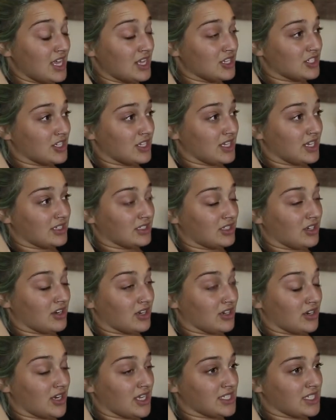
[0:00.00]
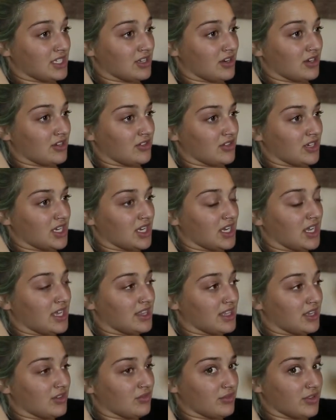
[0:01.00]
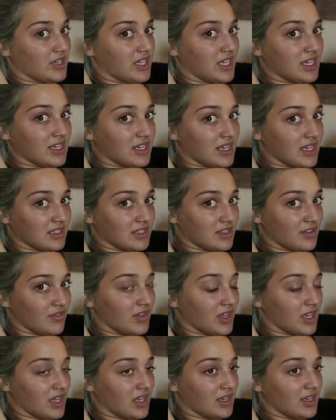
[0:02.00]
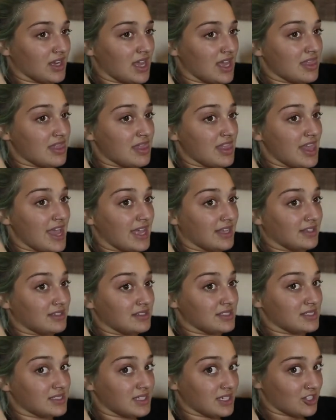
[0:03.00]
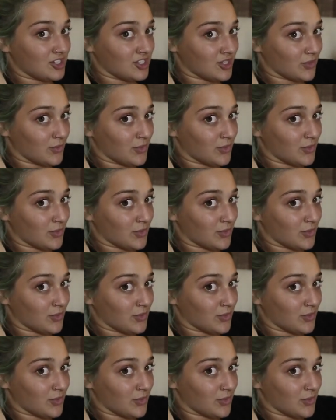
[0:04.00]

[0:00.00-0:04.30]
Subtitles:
So they had to cauterize the artery and then reconnect the vein and then stitch the